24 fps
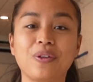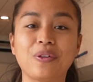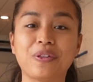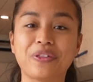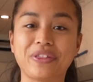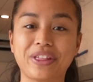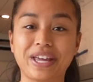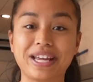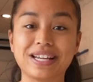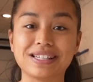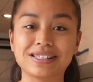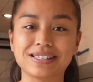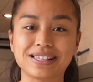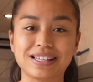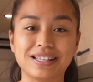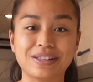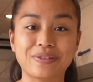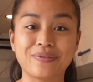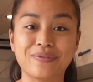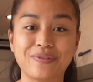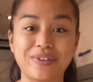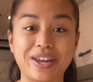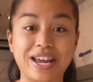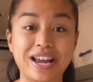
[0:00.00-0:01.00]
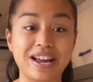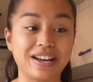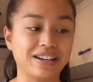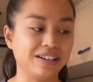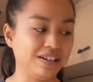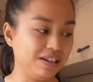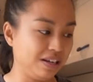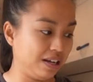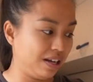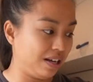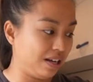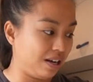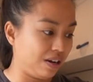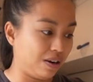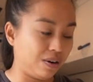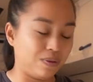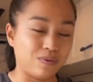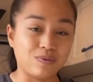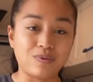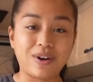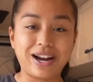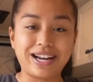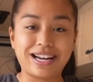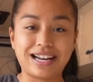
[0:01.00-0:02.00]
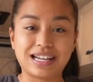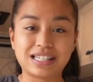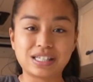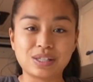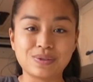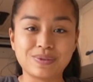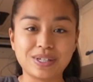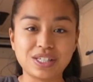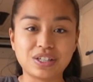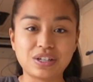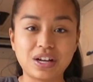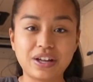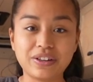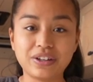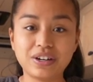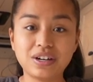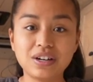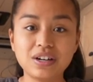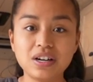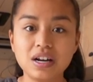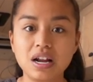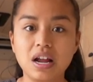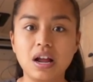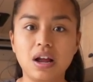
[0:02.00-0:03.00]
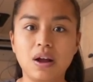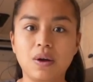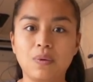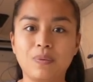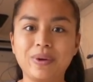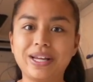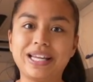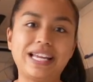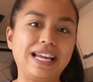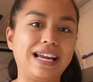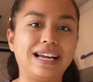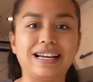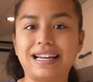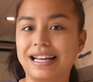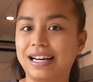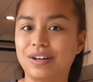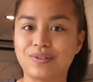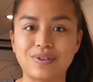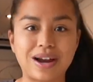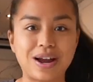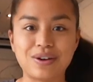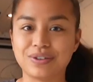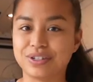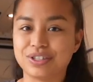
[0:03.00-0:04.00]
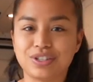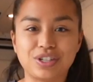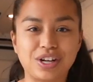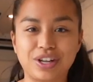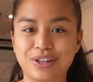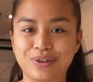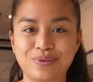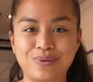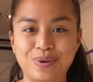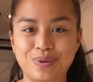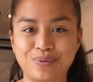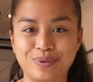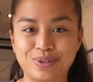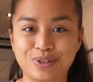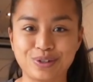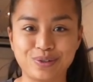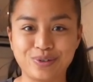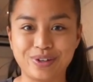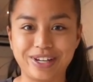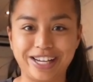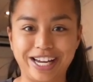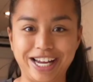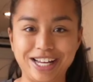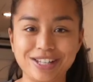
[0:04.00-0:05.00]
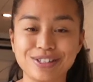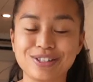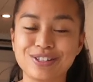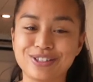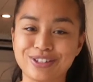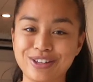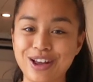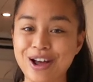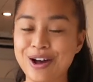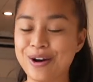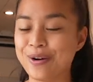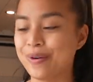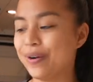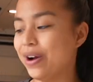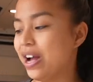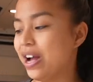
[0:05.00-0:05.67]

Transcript: things in the van right next to each other. We can't get around each other when we're doing it. So